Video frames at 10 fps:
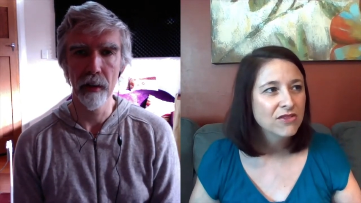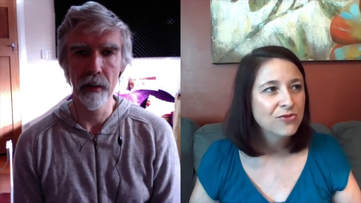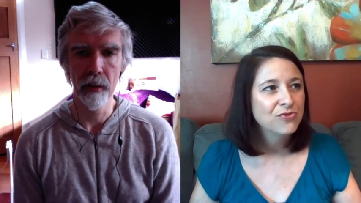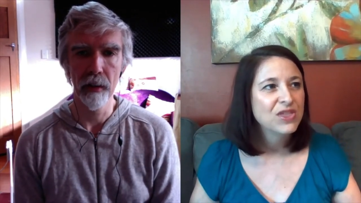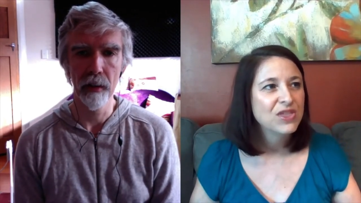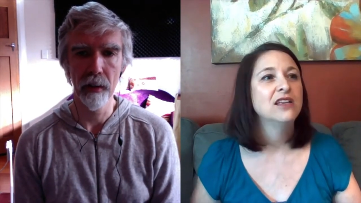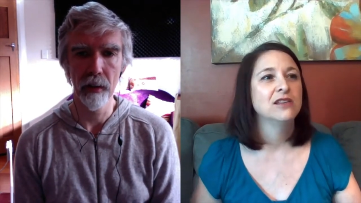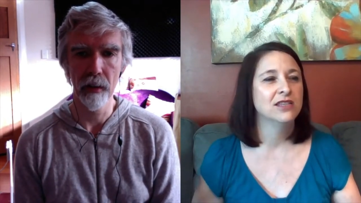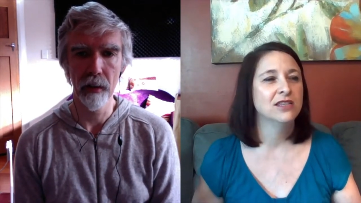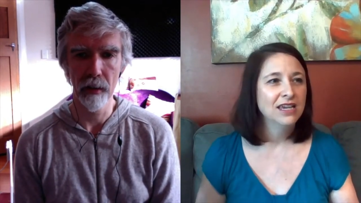Speaker 1: things
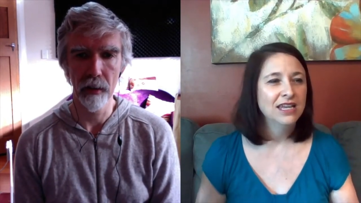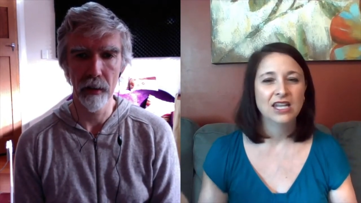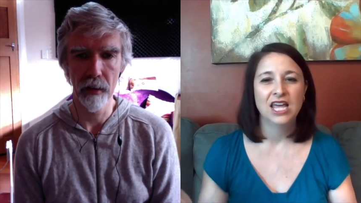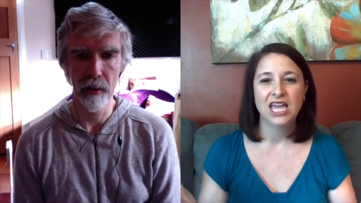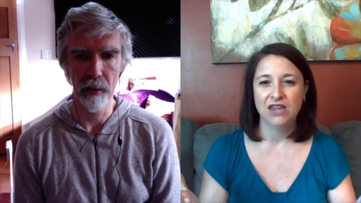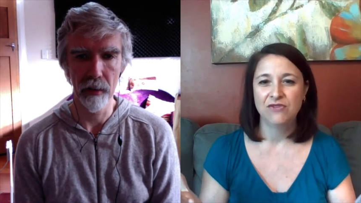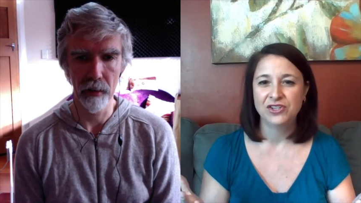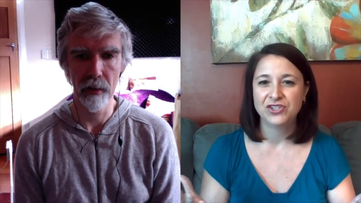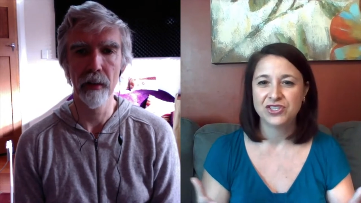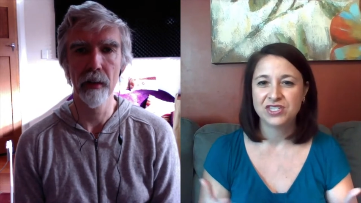in life, it
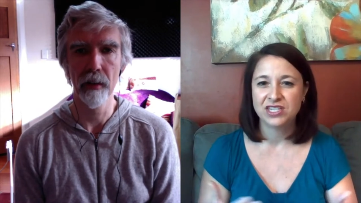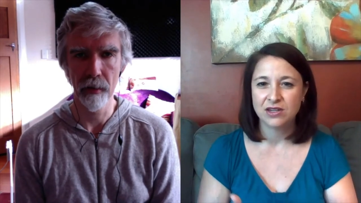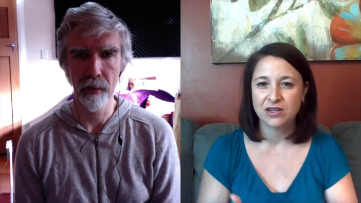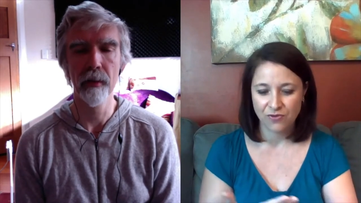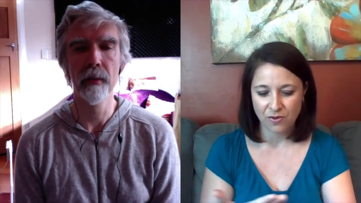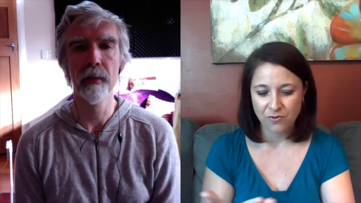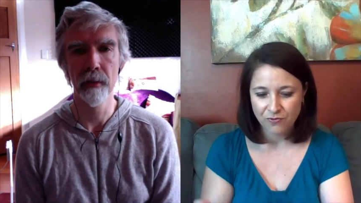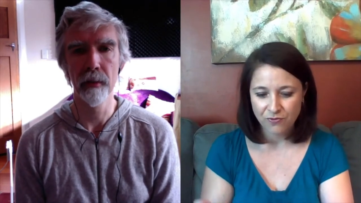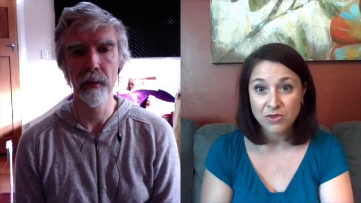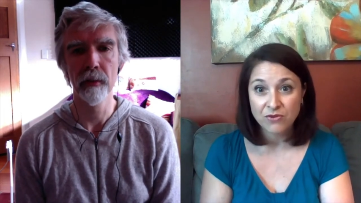just from
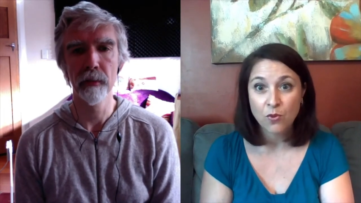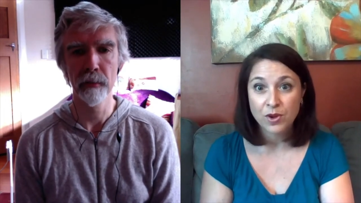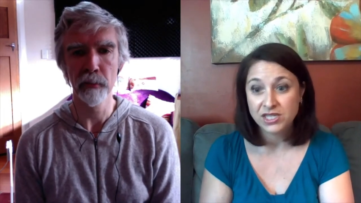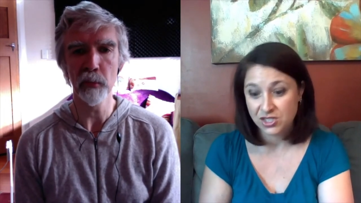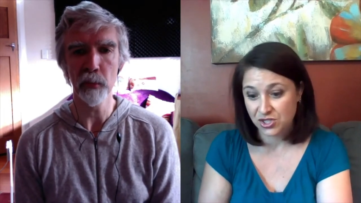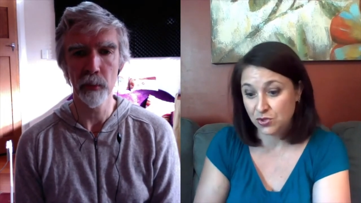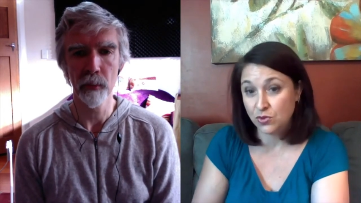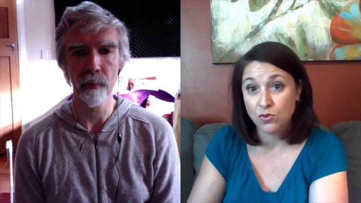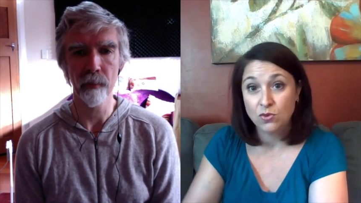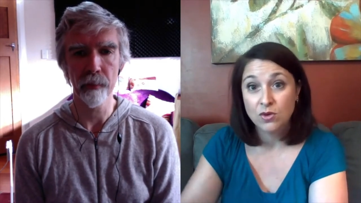from the voice
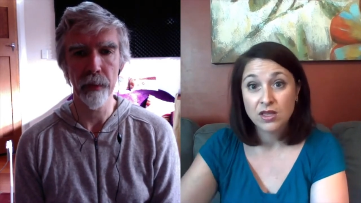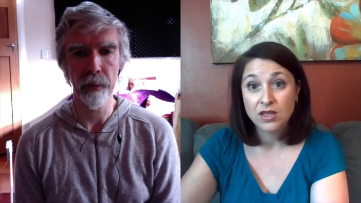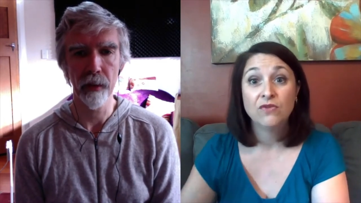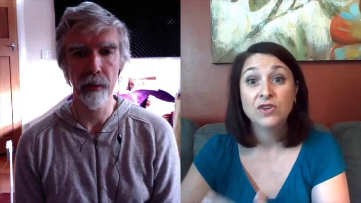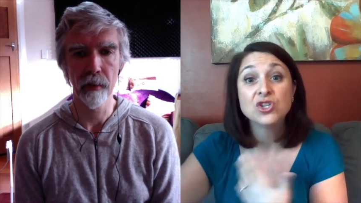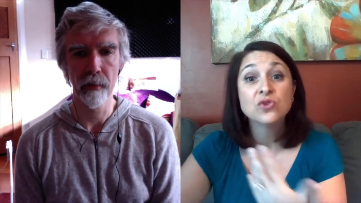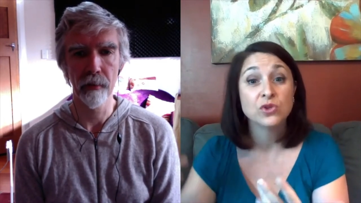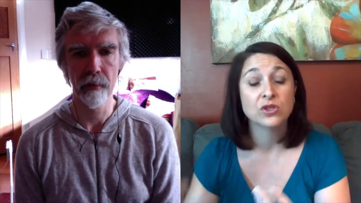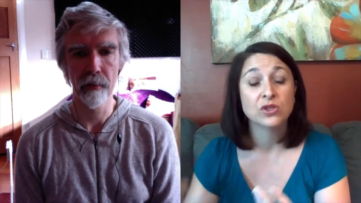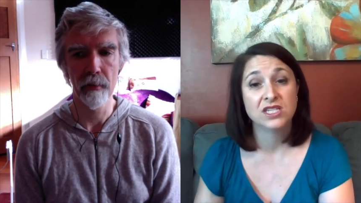to the
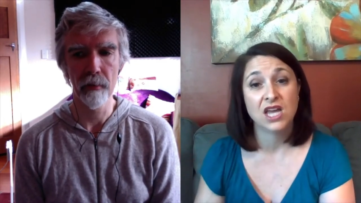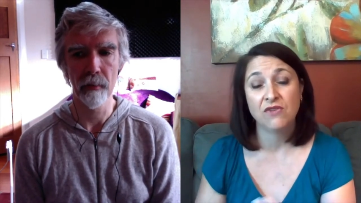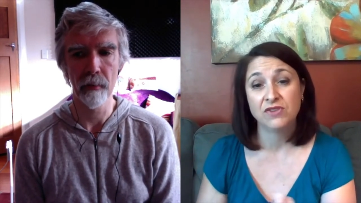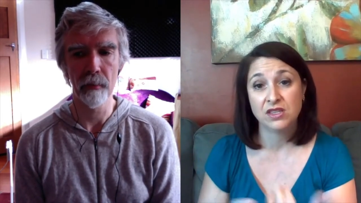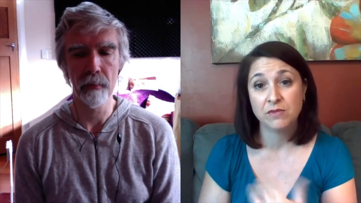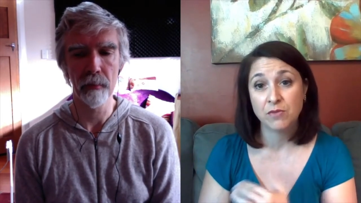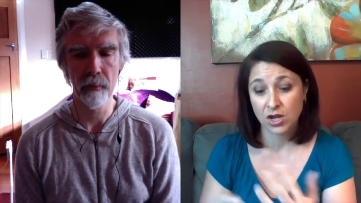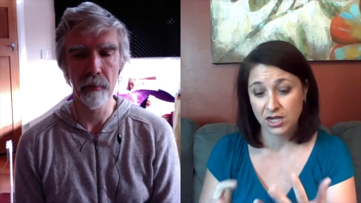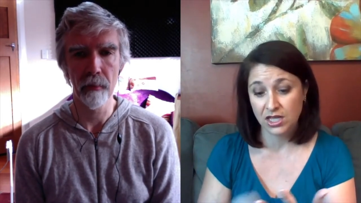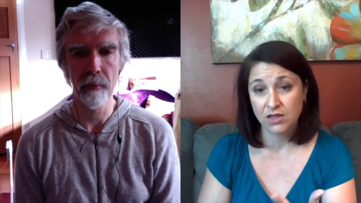visual stuff to the
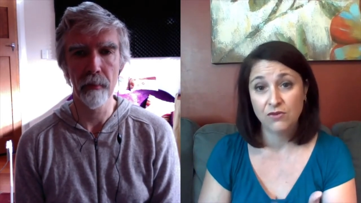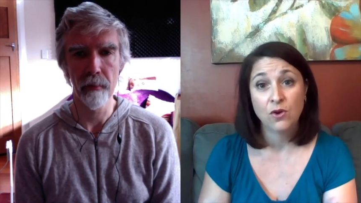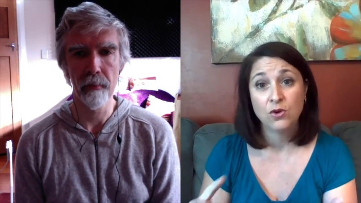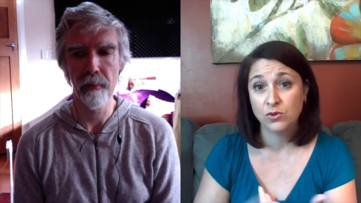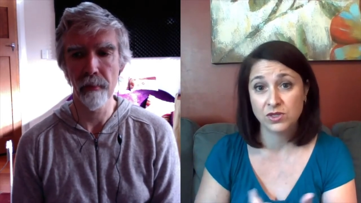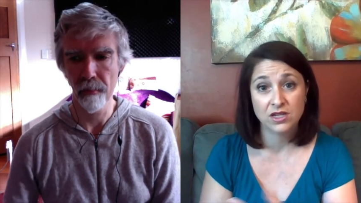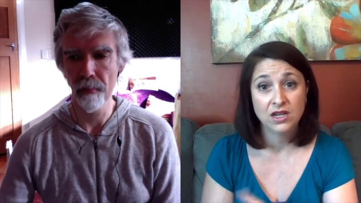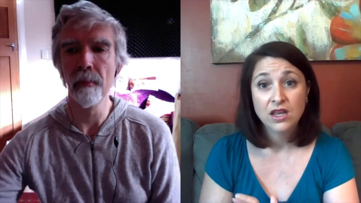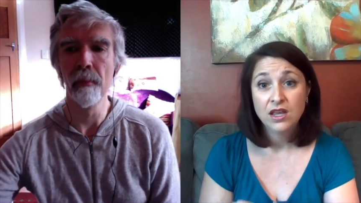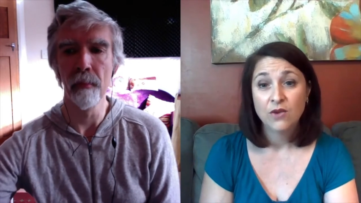marketing, the photos and
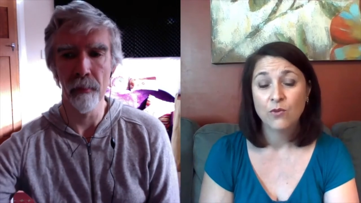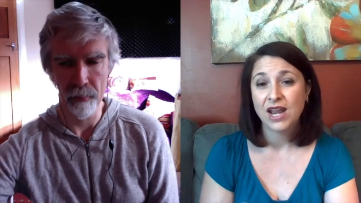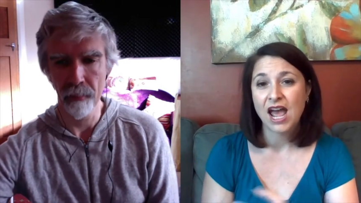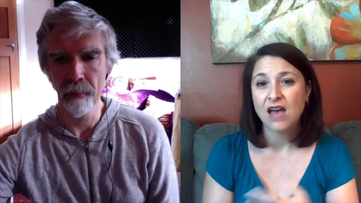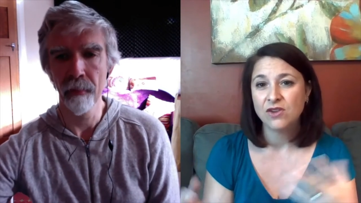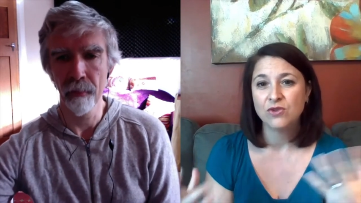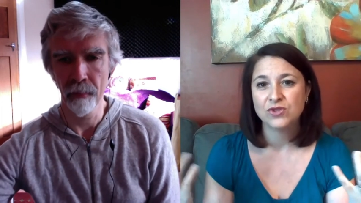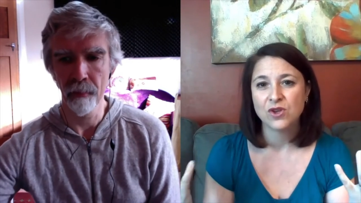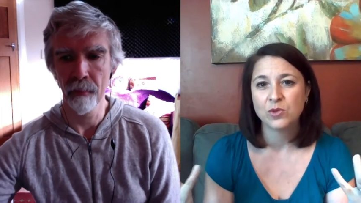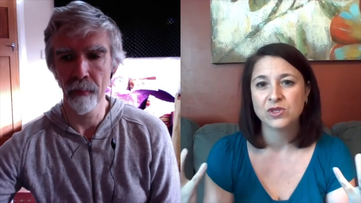what have you there's
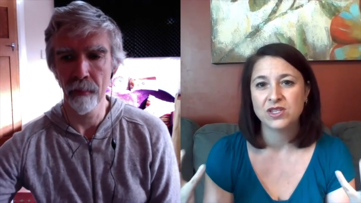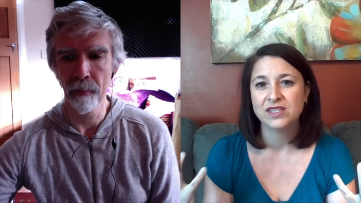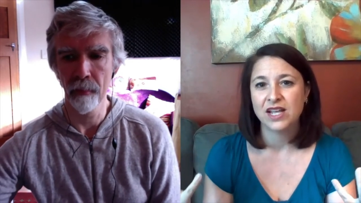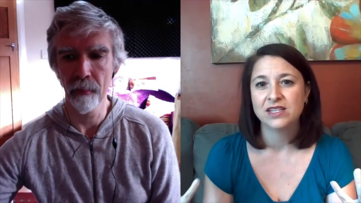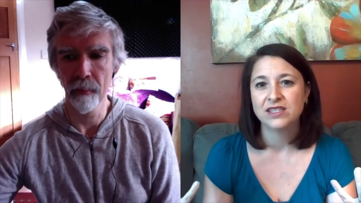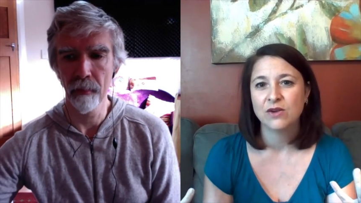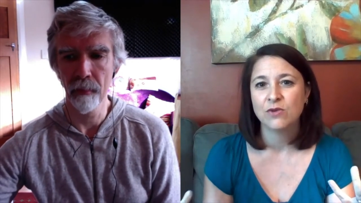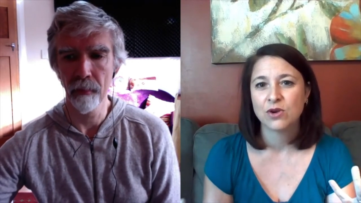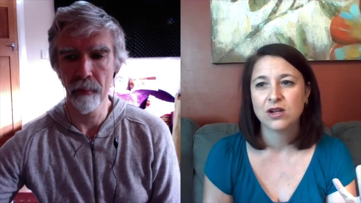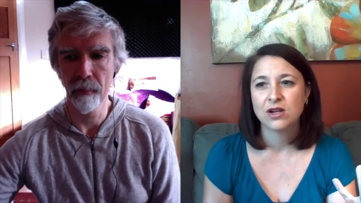almost a sense that
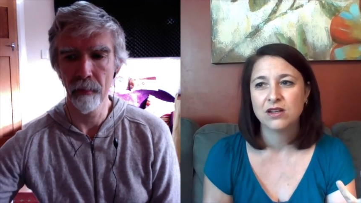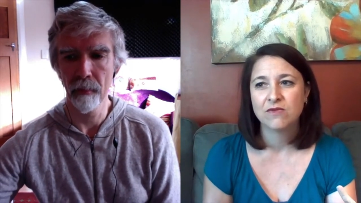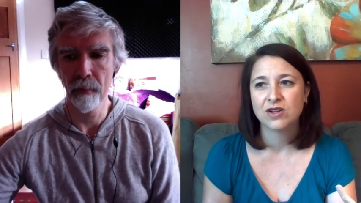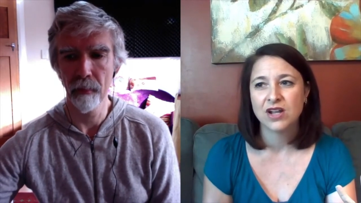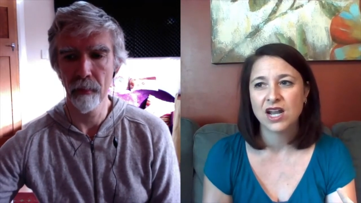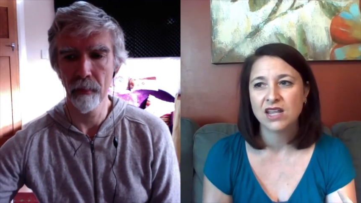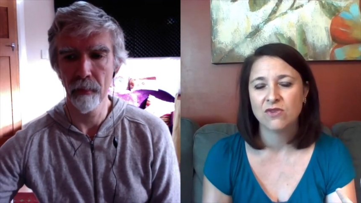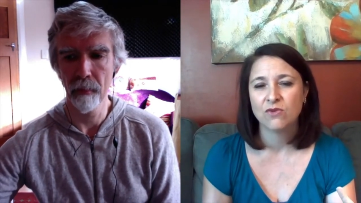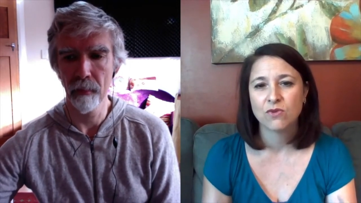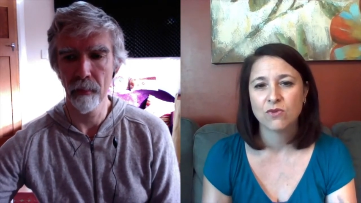we're we're not even
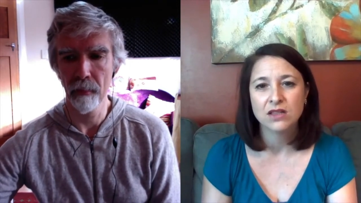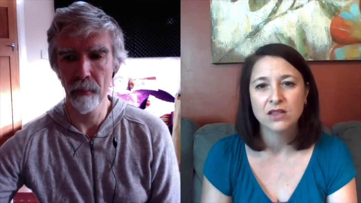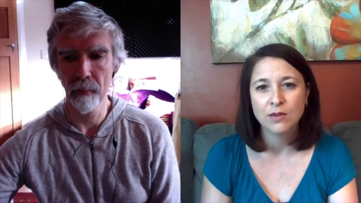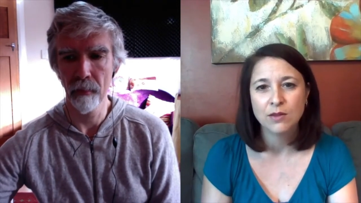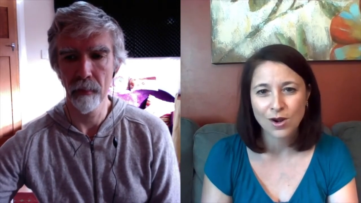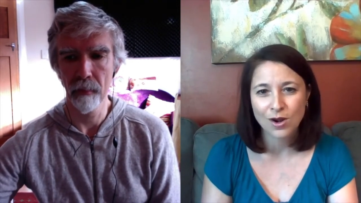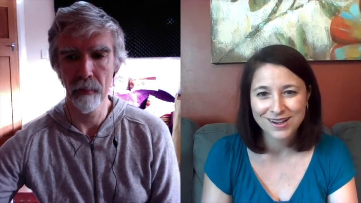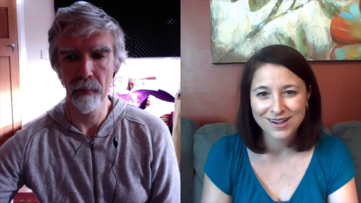real anymore